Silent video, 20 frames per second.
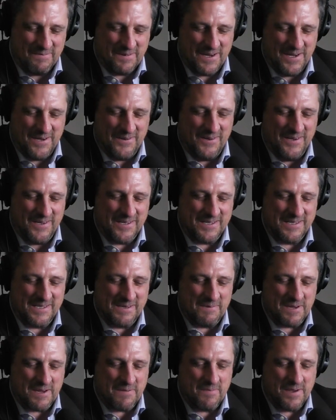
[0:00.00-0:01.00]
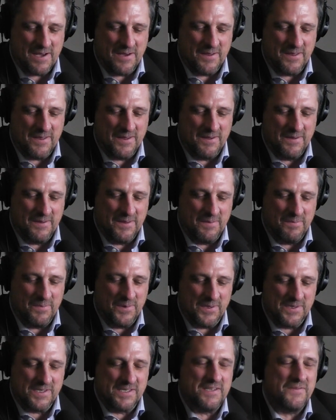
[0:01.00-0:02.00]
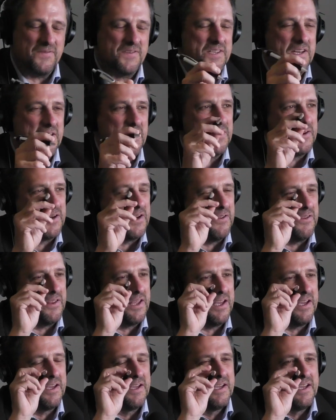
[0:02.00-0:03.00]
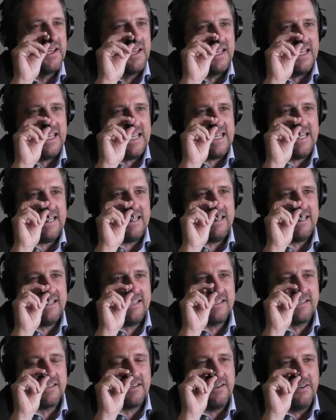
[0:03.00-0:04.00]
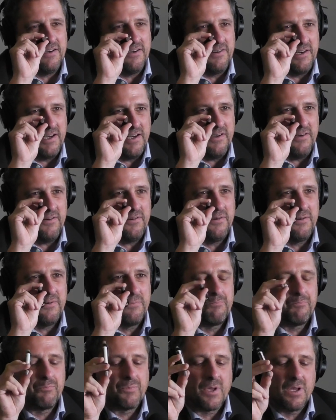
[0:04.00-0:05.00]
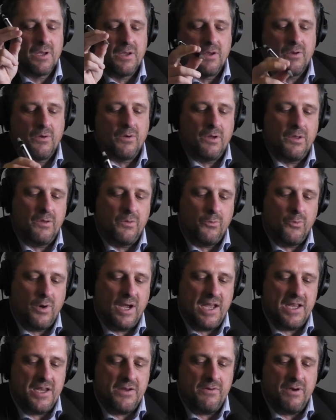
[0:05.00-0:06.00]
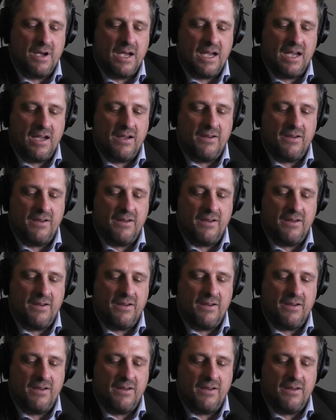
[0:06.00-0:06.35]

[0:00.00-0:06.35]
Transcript: going to ask you something about the positive scenario there. In this scenario, where you